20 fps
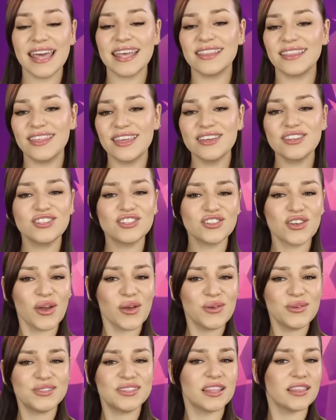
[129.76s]
This
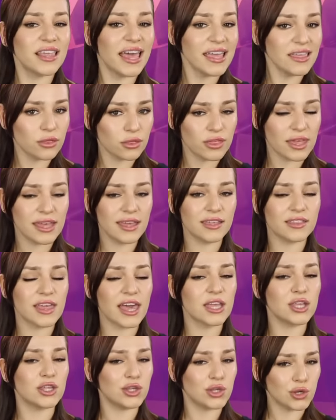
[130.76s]
shows that they think
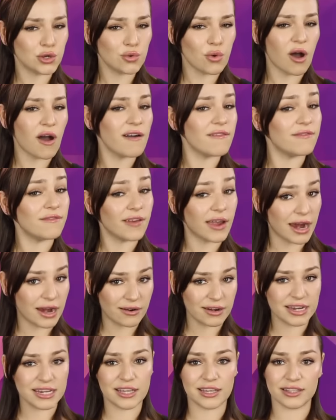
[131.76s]
that you are
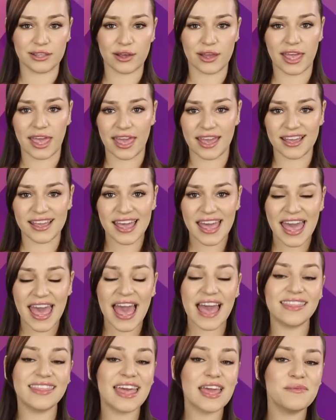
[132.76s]
very good looking
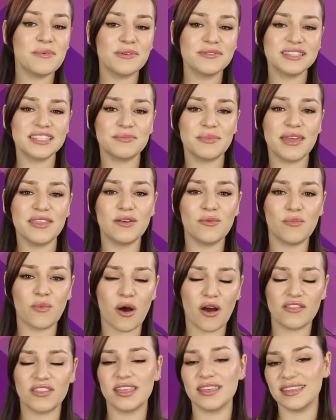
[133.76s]
and they want to be the
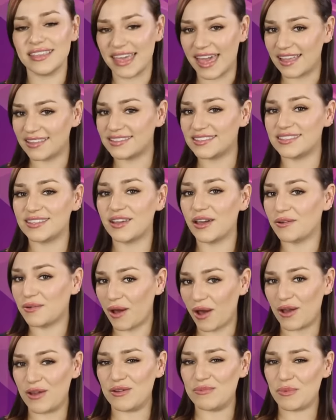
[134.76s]
one that gets to go
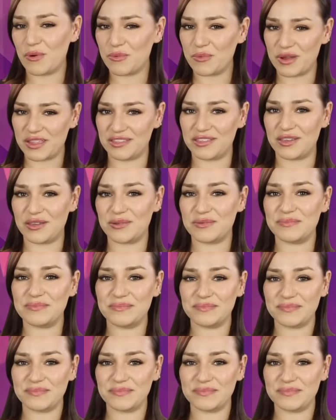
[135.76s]
home with you.